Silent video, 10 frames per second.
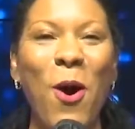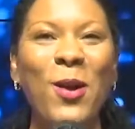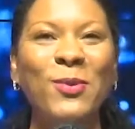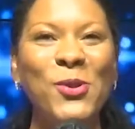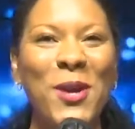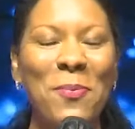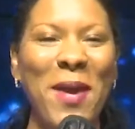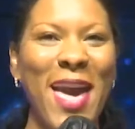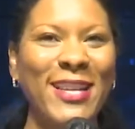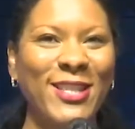Welcome to
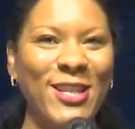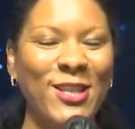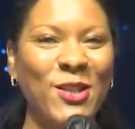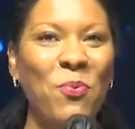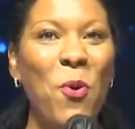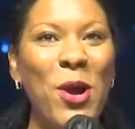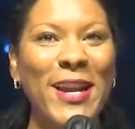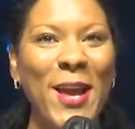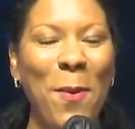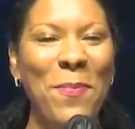Compassion's
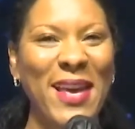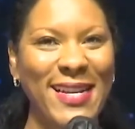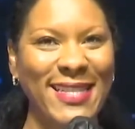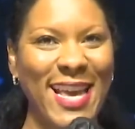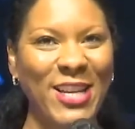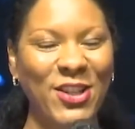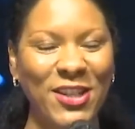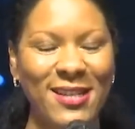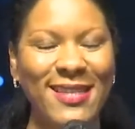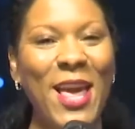Morning
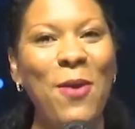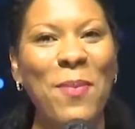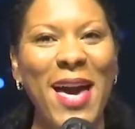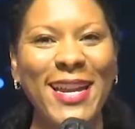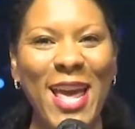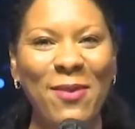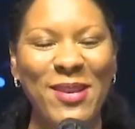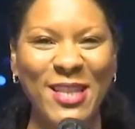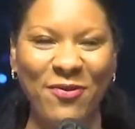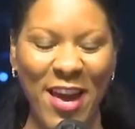Meditations, and my
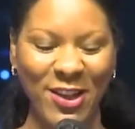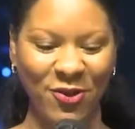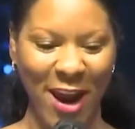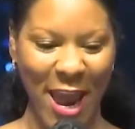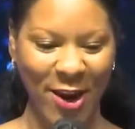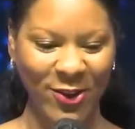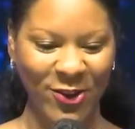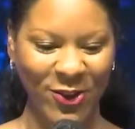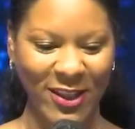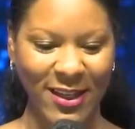name is Phaedra
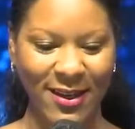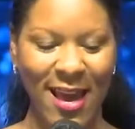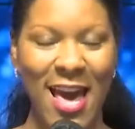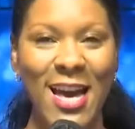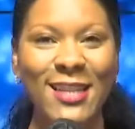Anderson.